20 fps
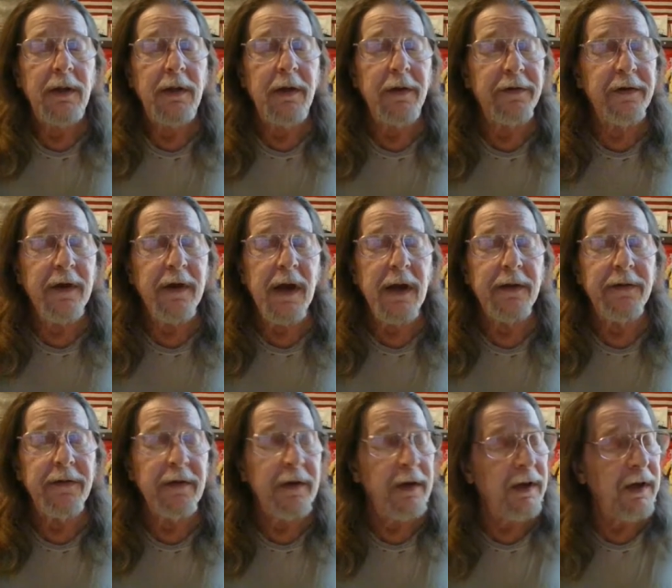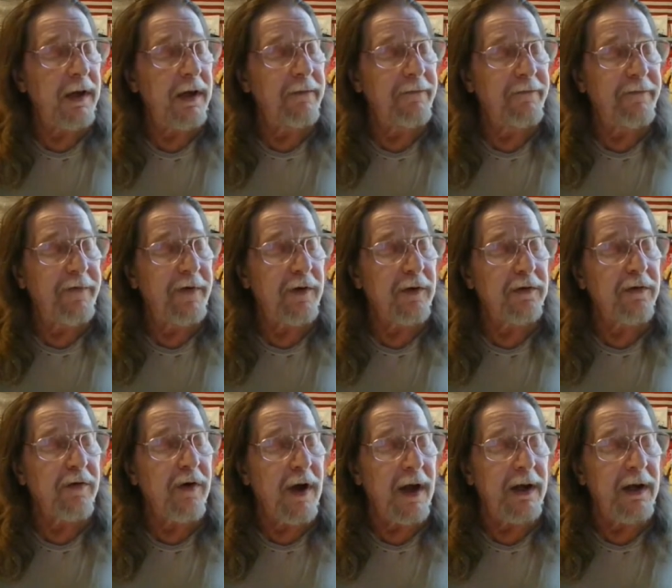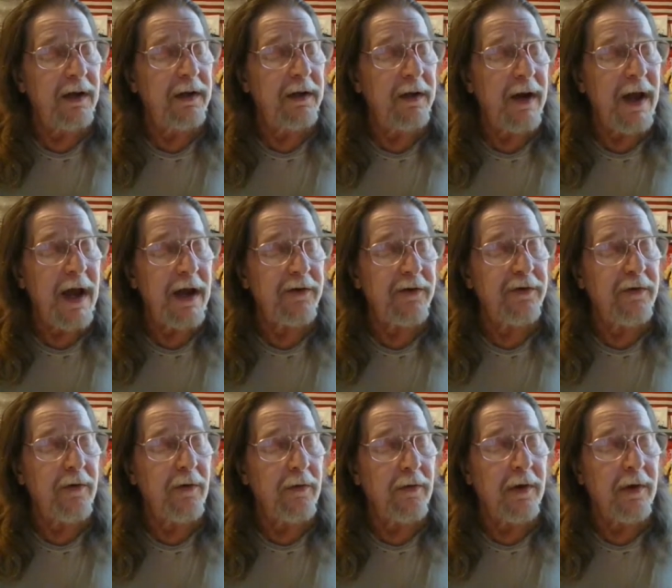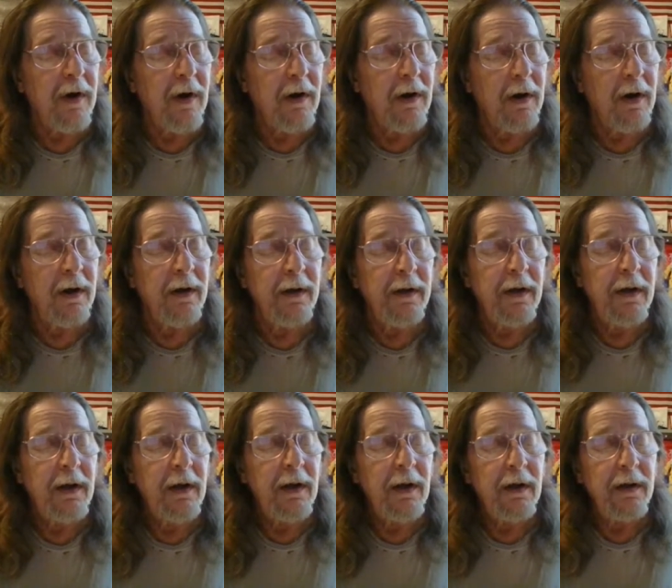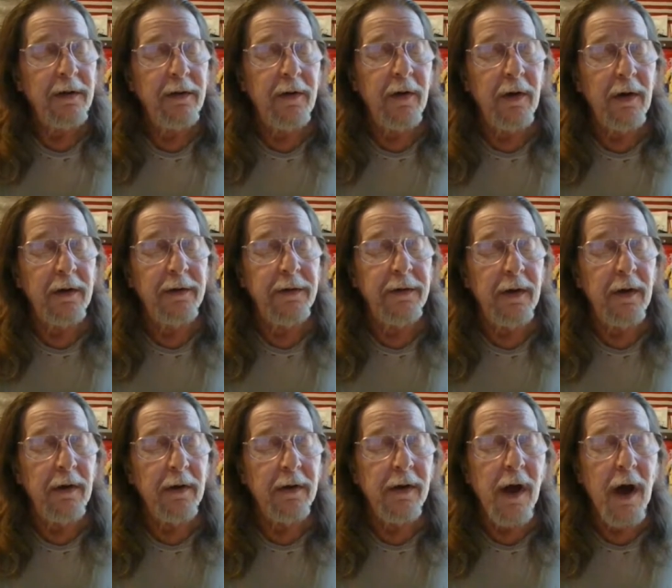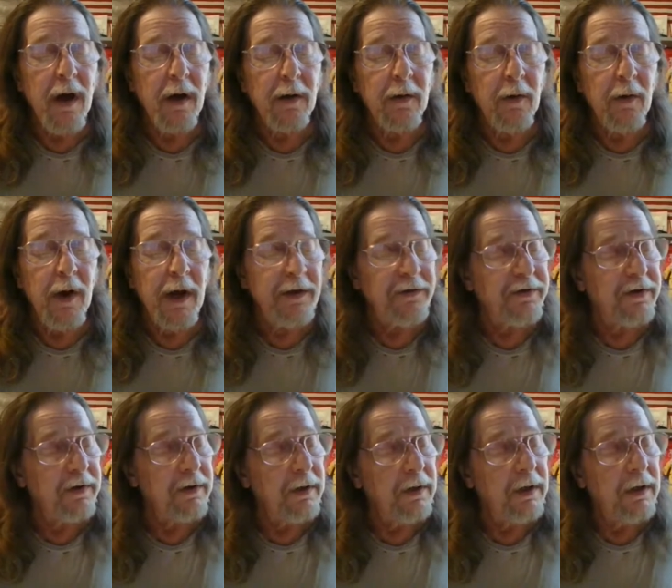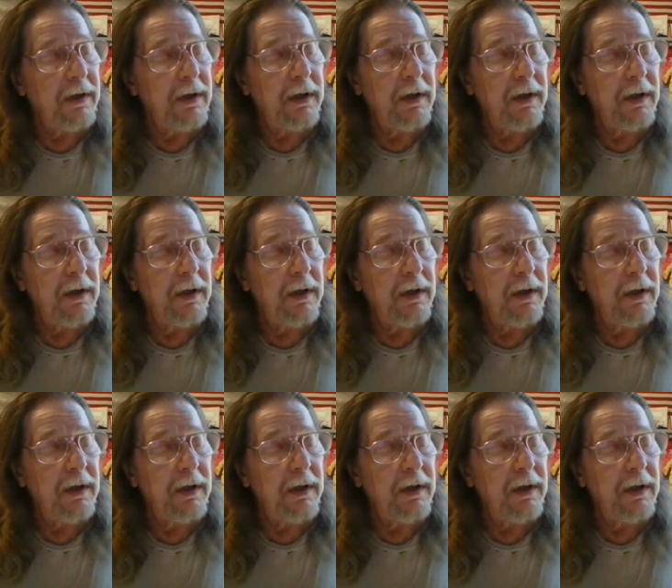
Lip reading: discussing infiltrating National Guard during the inauguration.